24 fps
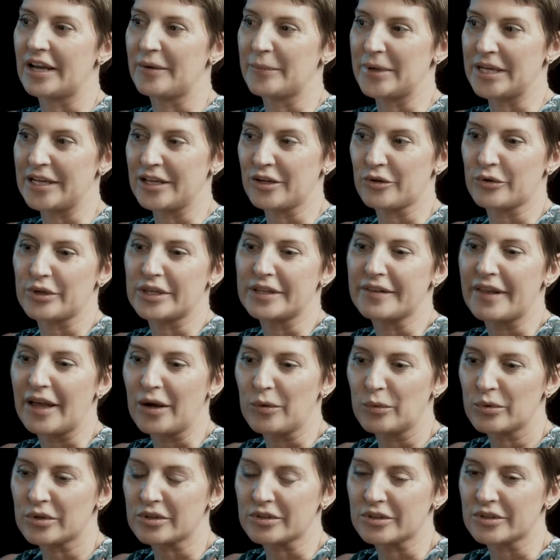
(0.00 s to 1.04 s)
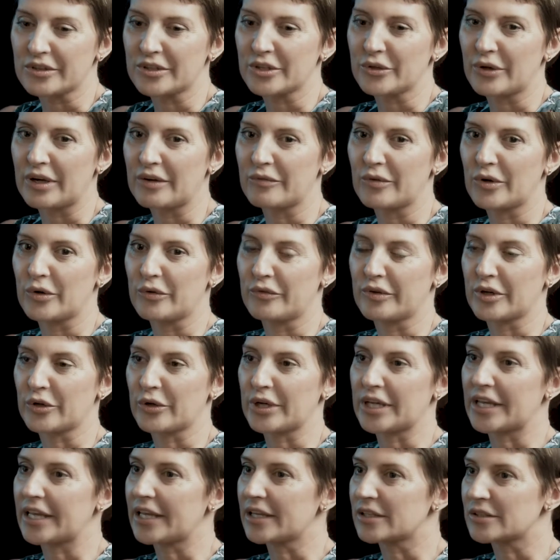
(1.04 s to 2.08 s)
I mean, hearing that word, you have
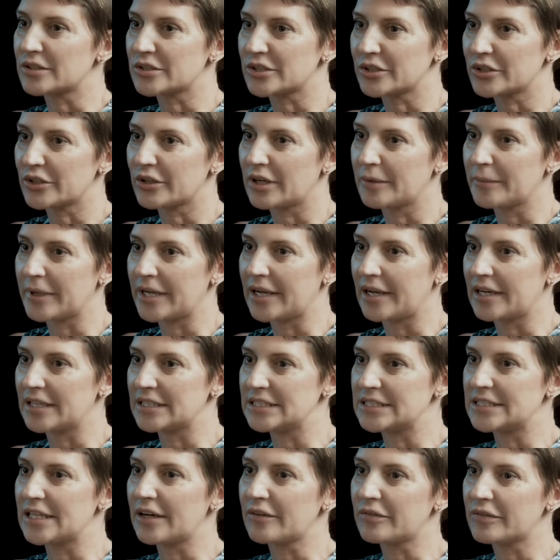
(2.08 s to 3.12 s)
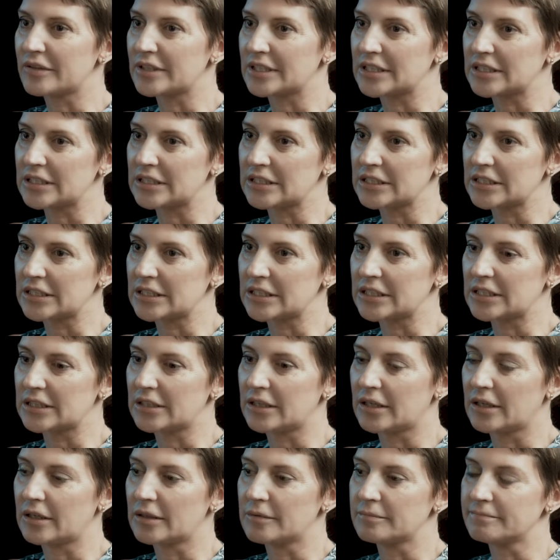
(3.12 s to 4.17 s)
ovarian cancer, I definitely
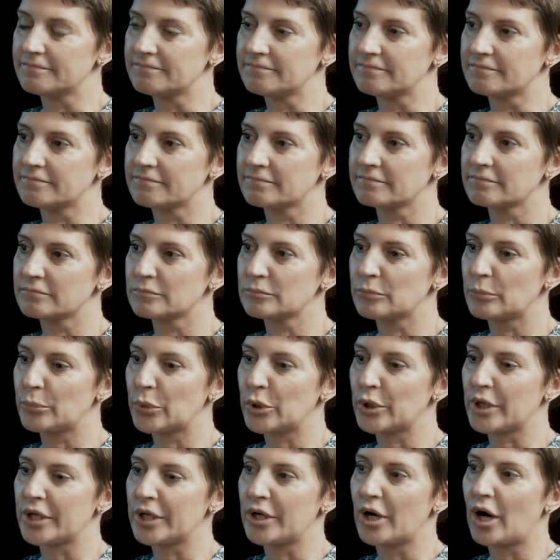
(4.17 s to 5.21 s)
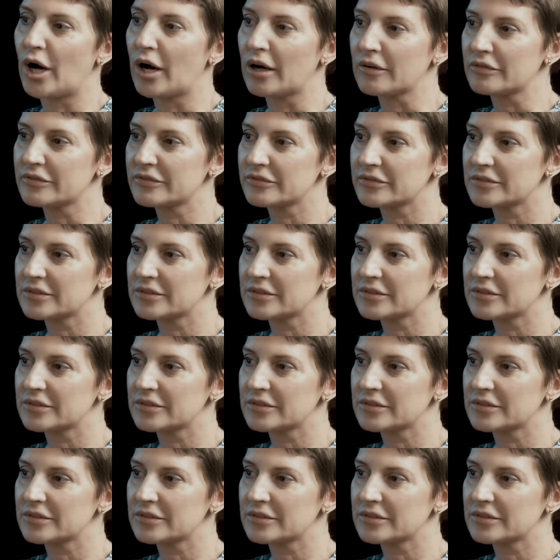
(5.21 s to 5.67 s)
put it off.